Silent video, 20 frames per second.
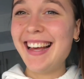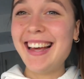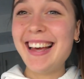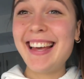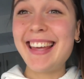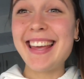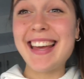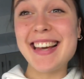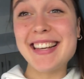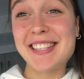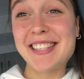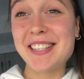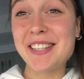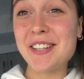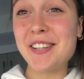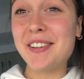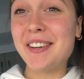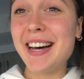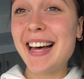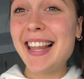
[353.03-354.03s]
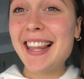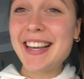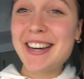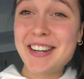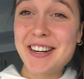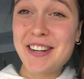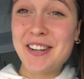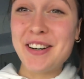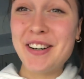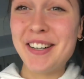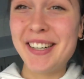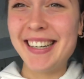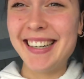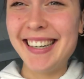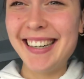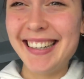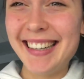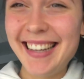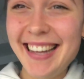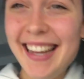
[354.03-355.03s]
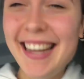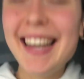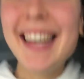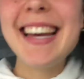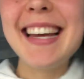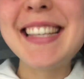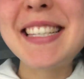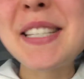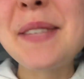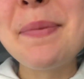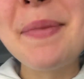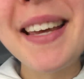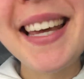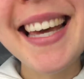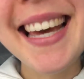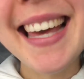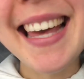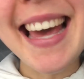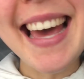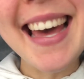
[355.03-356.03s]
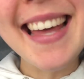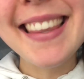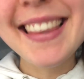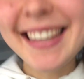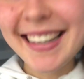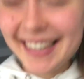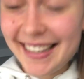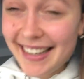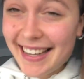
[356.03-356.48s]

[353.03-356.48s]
Yeah, so hello. It's me again.